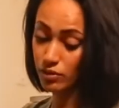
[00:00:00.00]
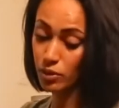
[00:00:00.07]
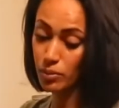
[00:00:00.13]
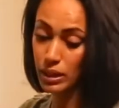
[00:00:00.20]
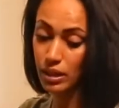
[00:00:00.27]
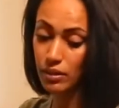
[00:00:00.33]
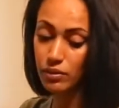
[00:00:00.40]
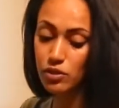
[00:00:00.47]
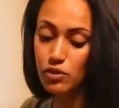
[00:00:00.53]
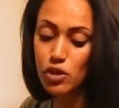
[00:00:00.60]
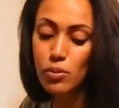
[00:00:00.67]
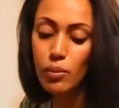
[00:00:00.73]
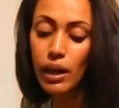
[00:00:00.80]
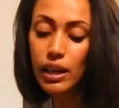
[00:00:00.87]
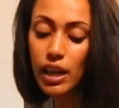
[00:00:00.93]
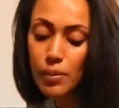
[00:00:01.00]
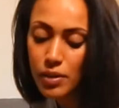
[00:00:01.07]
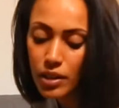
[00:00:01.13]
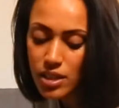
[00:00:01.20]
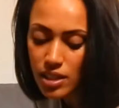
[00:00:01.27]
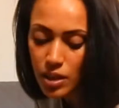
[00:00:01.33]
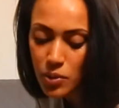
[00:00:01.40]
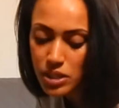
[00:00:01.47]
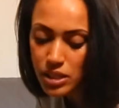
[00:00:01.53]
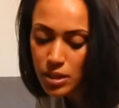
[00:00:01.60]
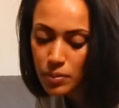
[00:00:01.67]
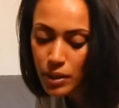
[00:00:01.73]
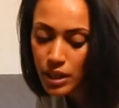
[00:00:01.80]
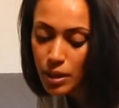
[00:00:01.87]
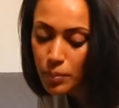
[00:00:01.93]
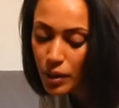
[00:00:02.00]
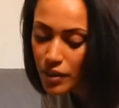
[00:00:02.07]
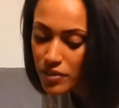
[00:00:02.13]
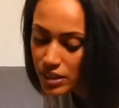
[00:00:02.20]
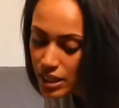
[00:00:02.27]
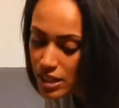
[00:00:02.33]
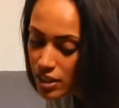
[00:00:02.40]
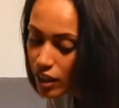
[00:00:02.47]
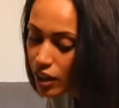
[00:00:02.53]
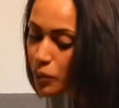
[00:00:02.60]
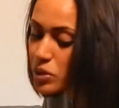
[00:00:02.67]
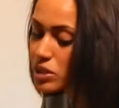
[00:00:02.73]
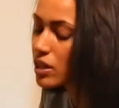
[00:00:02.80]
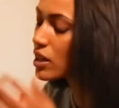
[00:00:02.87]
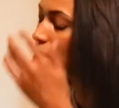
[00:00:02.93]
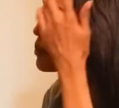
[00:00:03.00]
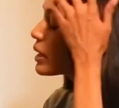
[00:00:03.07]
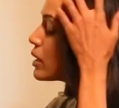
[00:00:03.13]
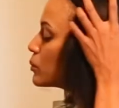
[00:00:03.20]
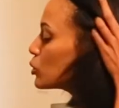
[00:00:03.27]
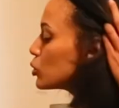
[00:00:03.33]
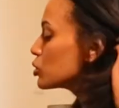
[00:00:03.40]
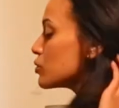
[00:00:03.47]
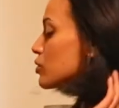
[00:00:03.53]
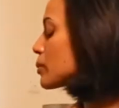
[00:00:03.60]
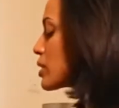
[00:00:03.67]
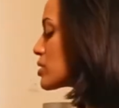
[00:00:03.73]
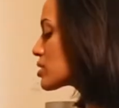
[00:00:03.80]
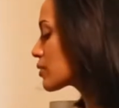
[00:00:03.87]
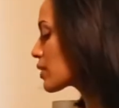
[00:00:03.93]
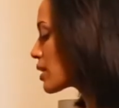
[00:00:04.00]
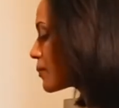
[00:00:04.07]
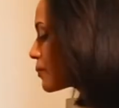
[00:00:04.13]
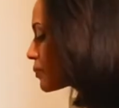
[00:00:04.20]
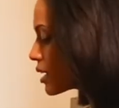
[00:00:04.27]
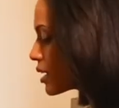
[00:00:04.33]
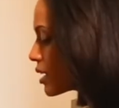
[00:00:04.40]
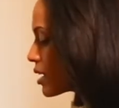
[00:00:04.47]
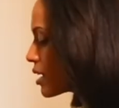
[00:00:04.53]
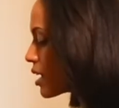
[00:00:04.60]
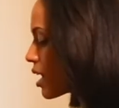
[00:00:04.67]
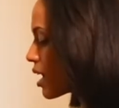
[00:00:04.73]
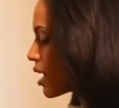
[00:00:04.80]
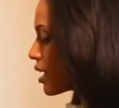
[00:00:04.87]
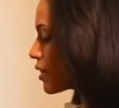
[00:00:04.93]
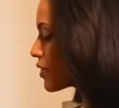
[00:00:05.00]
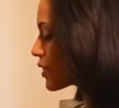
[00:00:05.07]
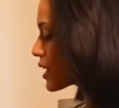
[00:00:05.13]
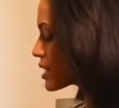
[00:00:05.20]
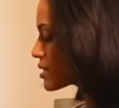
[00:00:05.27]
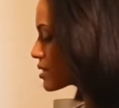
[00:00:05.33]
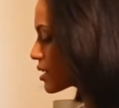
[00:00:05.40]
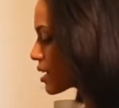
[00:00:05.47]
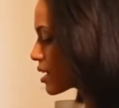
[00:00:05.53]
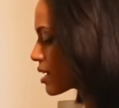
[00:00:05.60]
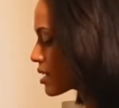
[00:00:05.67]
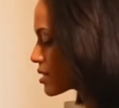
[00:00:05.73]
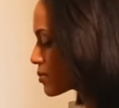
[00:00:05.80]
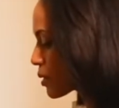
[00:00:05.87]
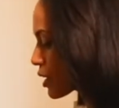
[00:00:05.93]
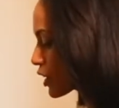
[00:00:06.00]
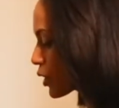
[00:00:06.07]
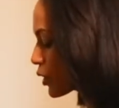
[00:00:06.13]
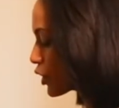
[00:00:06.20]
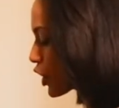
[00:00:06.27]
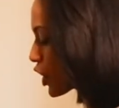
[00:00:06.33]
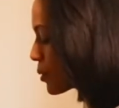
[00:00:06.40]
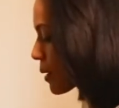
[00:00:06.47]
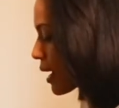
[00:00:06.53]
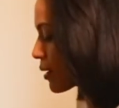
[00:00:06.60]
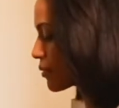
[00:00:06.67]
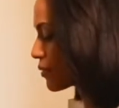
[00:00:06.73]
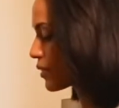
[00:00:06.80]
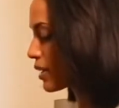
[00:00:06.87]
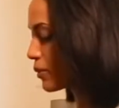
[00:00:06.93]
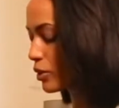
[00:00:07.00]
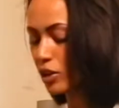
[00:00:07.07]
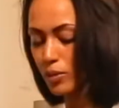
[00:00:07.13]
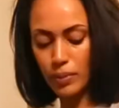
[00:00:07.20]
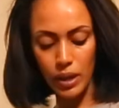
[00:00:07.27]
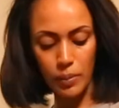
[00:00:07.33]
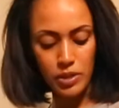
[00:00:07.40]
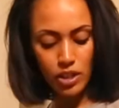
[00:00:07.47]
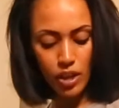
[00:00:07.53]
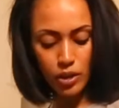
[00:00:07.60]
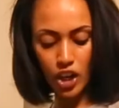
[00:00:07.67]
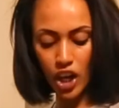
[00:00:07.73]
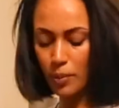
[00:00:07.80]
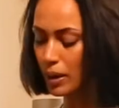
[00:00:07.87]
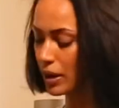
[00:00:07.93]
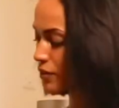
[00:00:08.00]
for me during my labour, because I wasn't in the birth centre. I wasn't in the main ward for most of it. This is my going home outfit. We've got baby's going home